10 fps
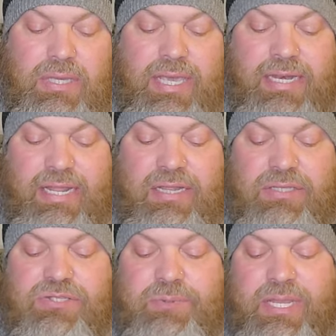And in
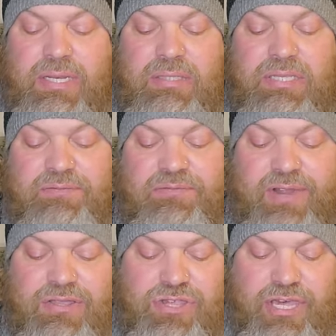the sweetness of
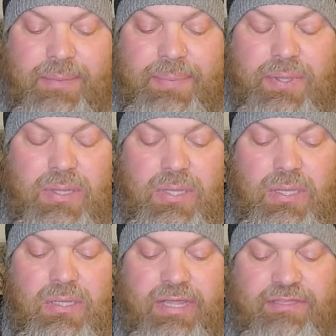friendship,
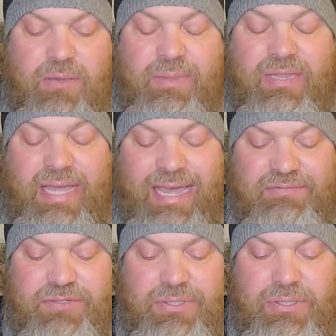let there be
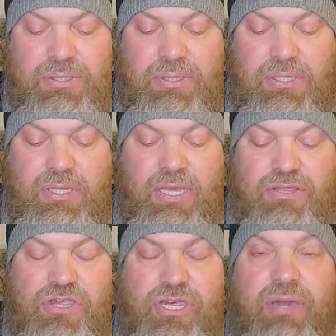laughter
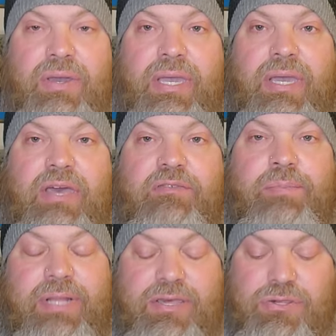and sharing
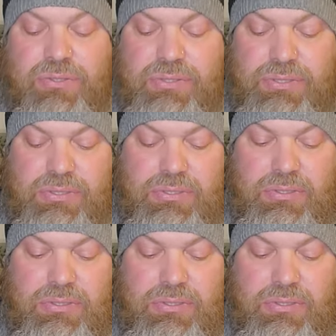of pleasures.